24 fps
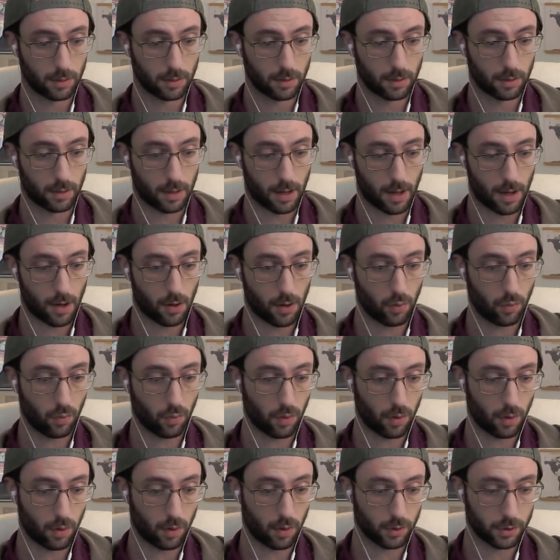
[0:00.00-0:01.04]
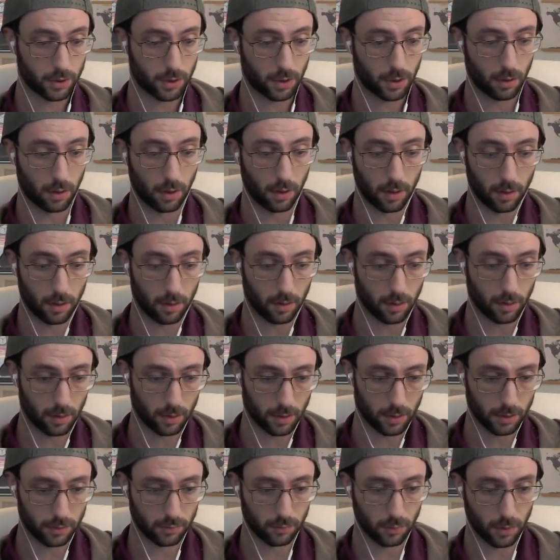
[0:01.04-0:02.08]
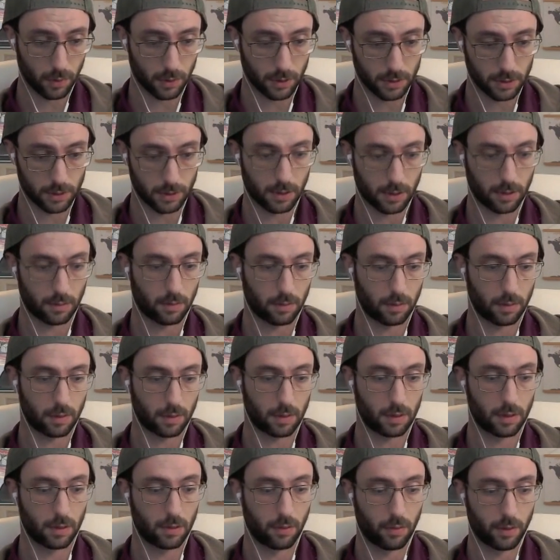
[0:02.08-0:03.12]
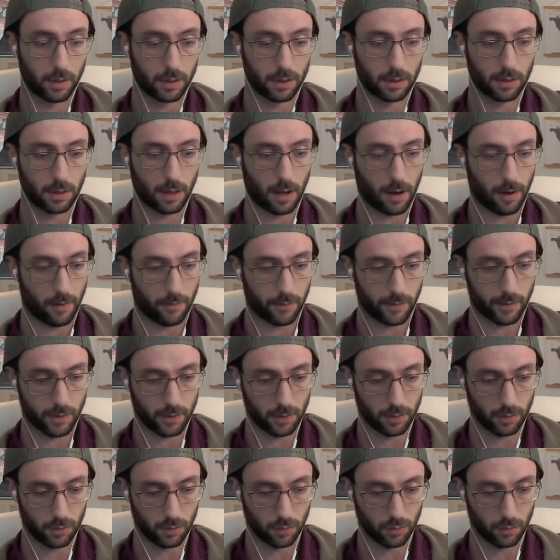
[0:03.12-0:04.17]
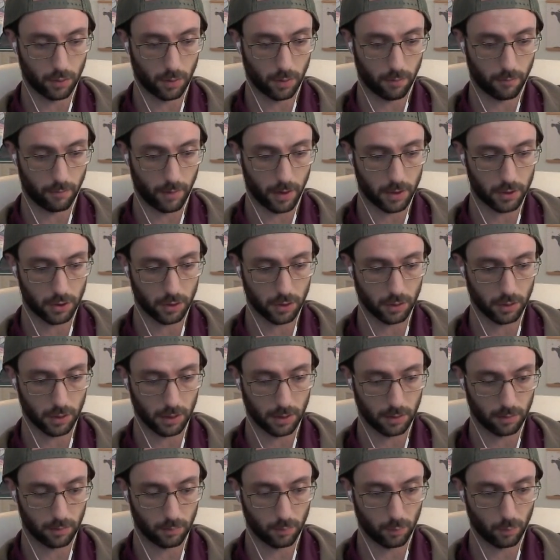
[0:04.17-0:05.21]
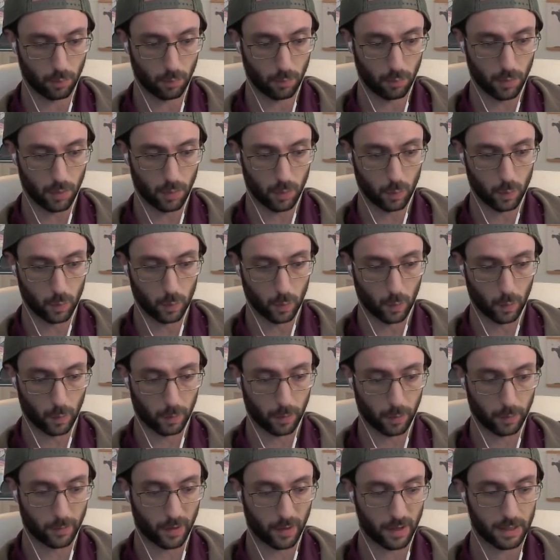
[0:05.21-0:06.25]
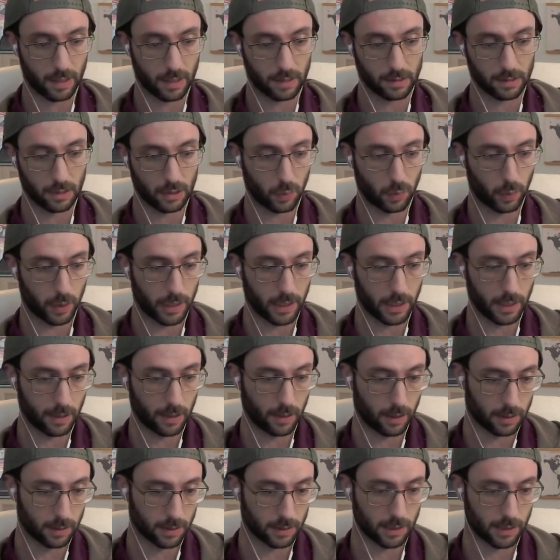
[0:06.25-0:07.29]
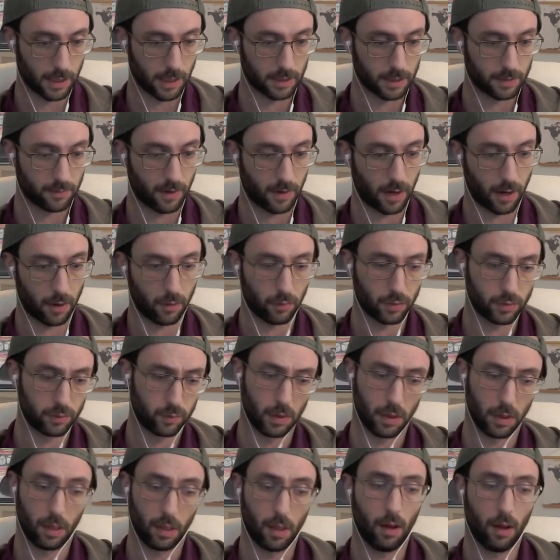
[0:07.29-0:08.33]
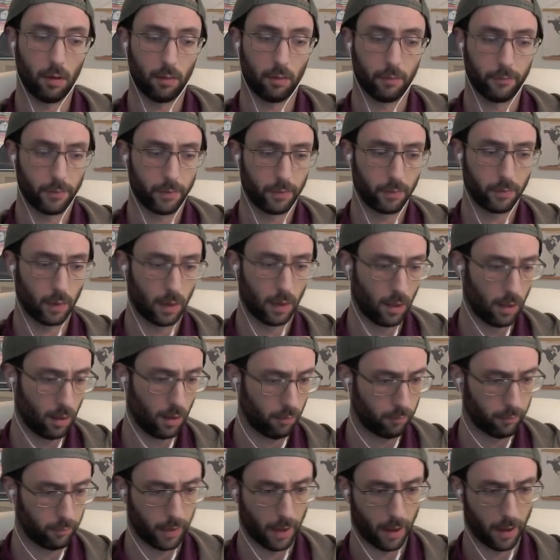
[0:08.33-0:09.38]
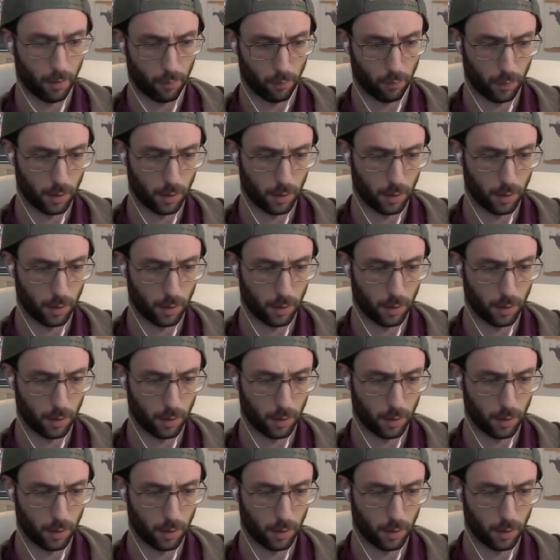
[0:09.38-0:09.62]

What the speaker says: Now, all of a sudden, this rook is going to have to eventually, we're preventing the queening on this A file, which we love. We love that.